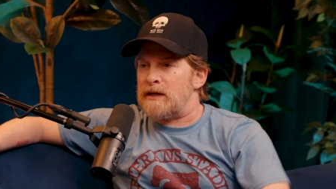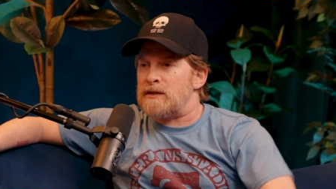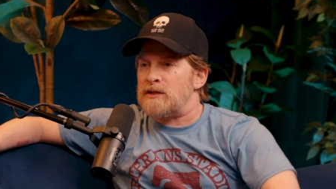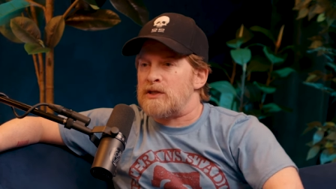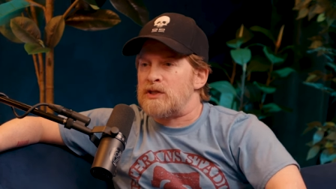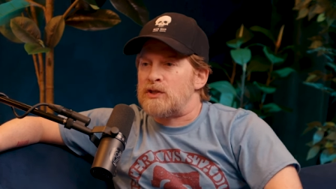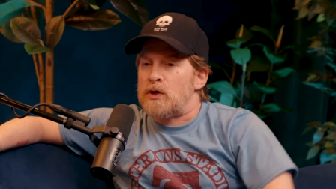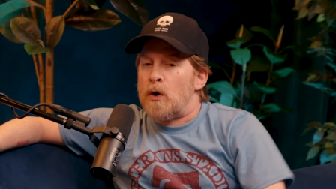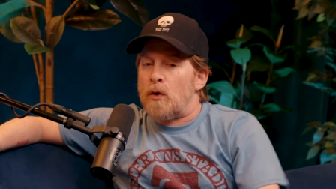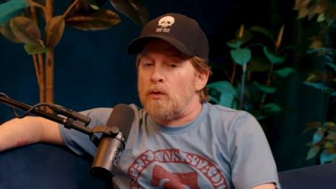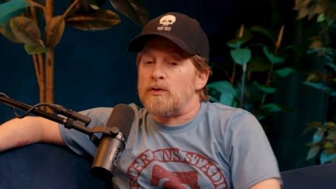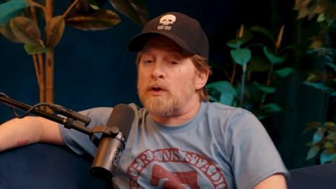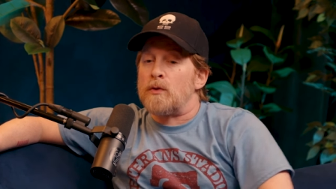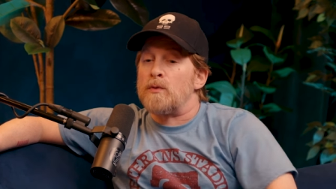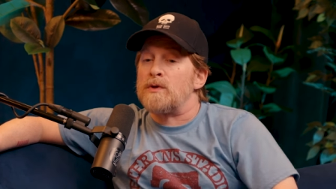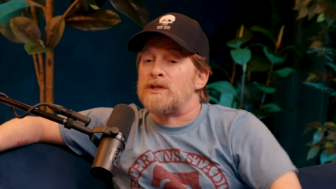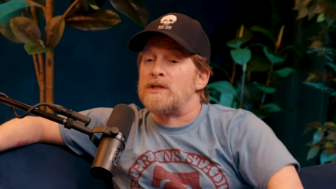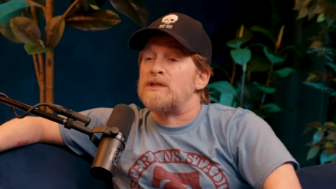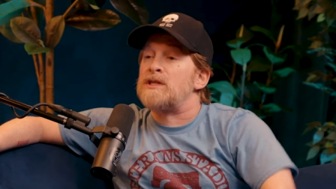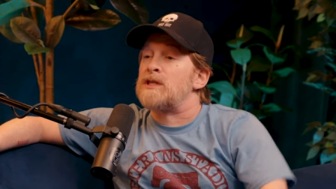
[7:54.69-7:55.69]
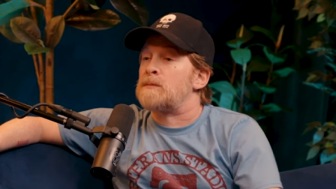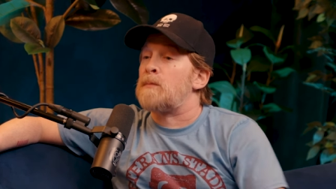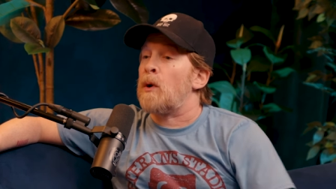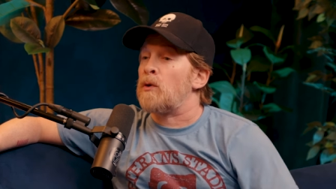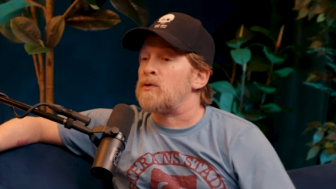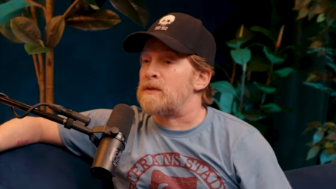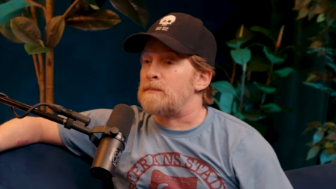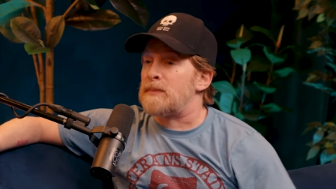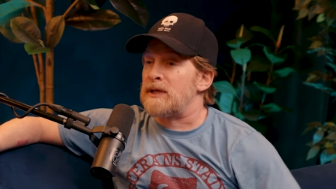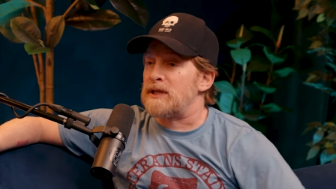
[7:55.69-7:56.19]
And so there was a
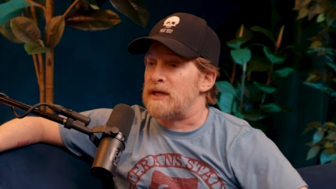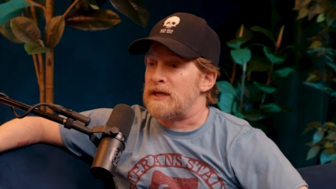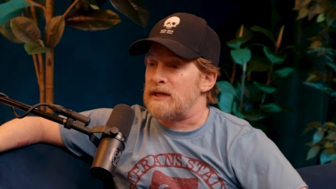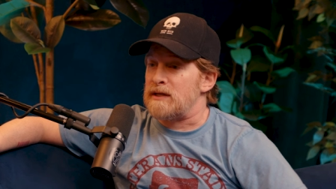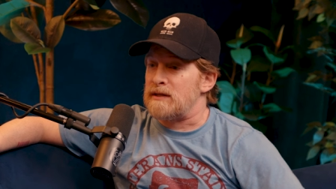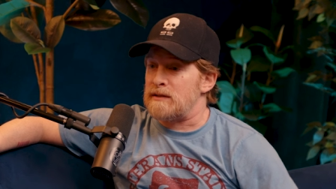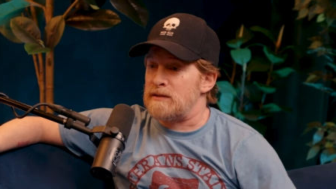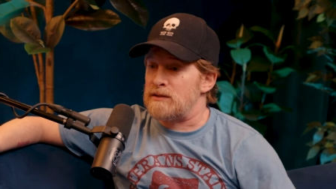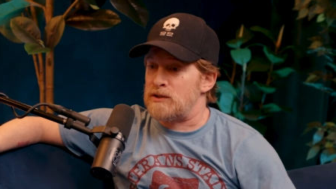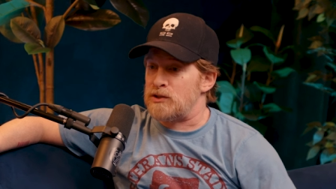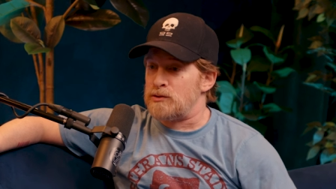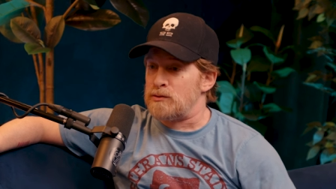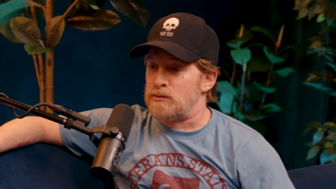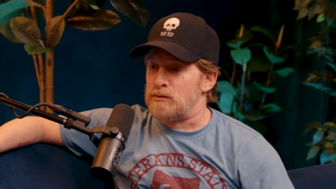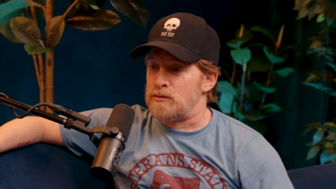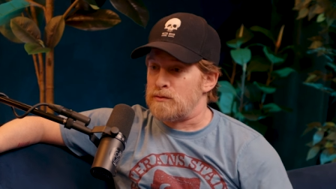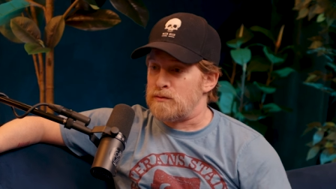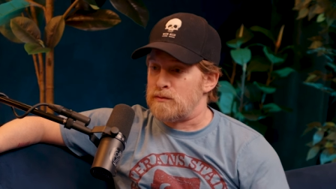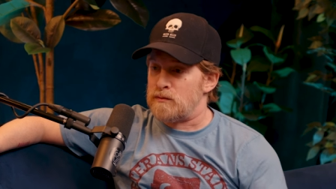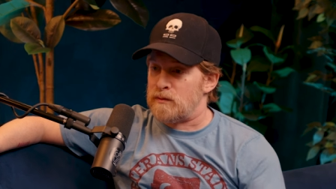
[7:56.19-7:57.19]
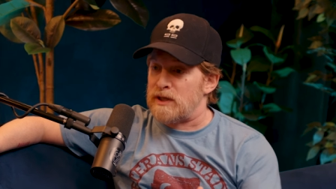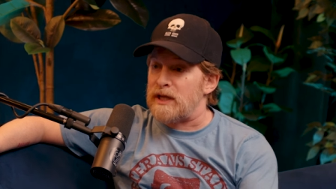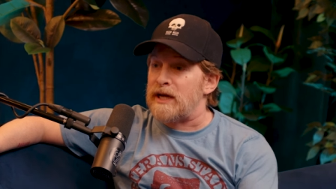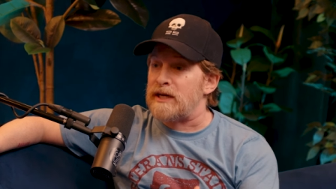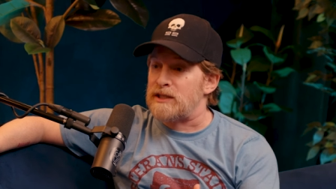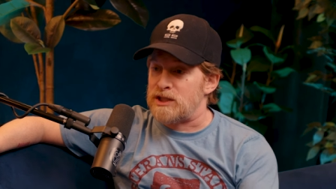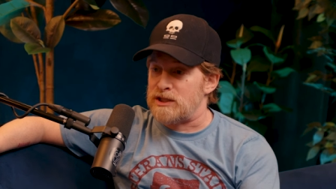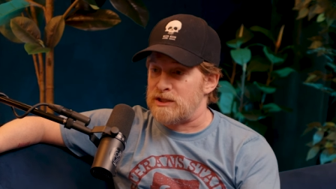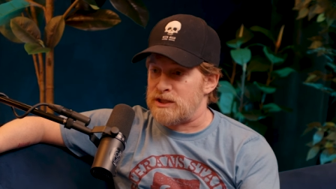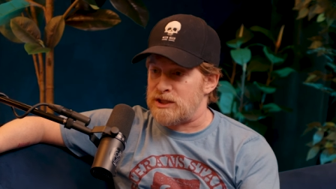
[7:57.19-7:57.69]
disposability to
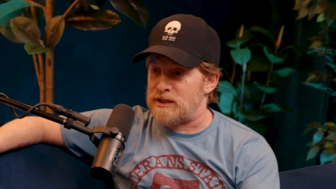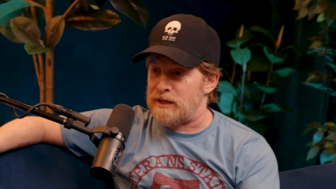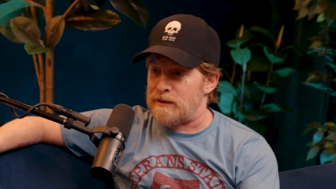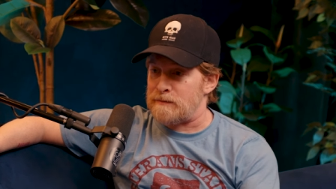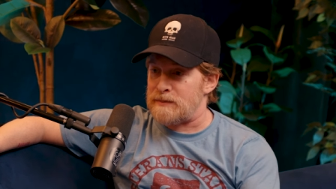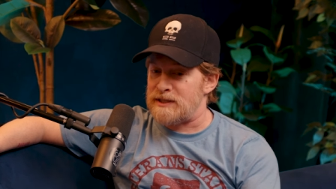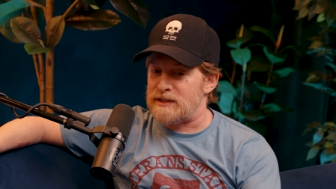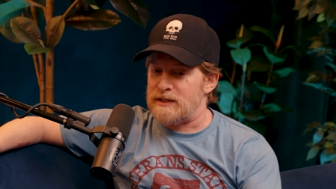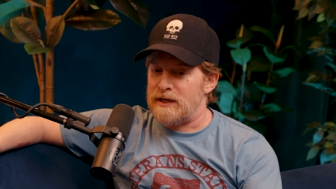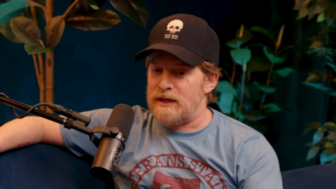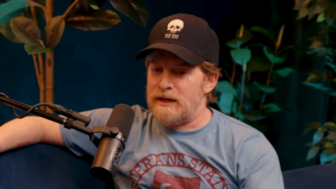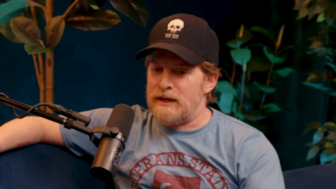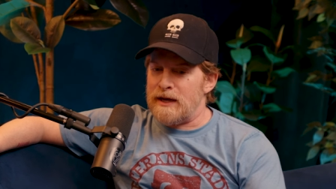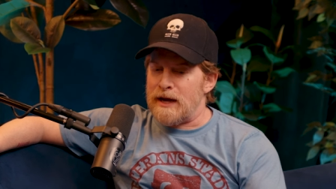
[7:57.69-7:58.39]
relationships.